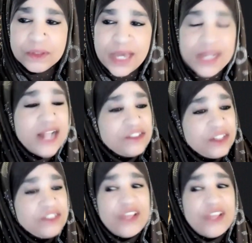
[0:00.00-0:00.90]
And that's
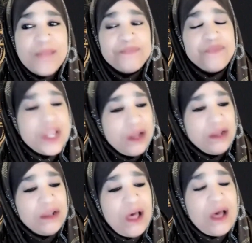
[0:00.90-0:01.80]
the same thing
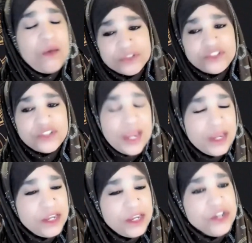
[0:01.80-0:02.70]
Allah will
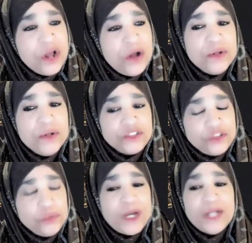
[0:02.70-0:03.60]
say, you know,
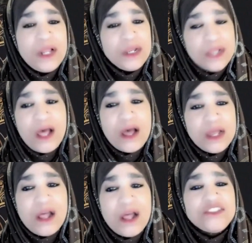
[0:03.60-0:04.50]
subhanAllah,
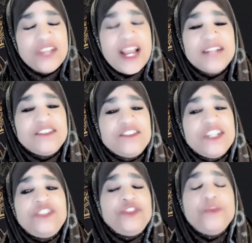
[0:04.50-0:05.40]
Allah say, I
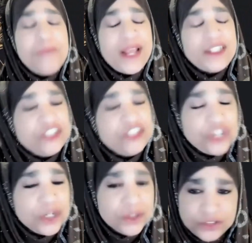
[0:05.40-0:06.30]
sent you
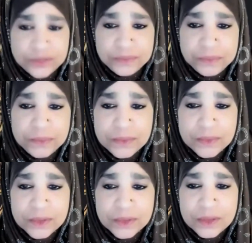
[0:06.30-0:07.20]
messengers.
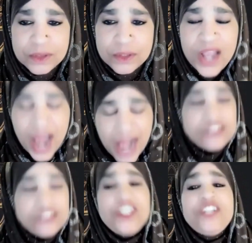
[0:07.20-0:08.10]
I
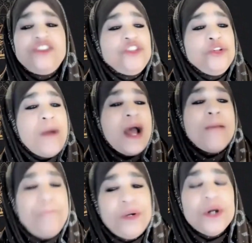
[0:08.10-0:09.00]
sent you
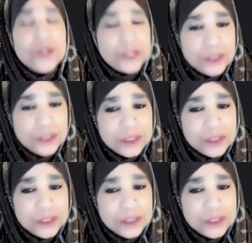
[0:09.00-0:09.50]
my book.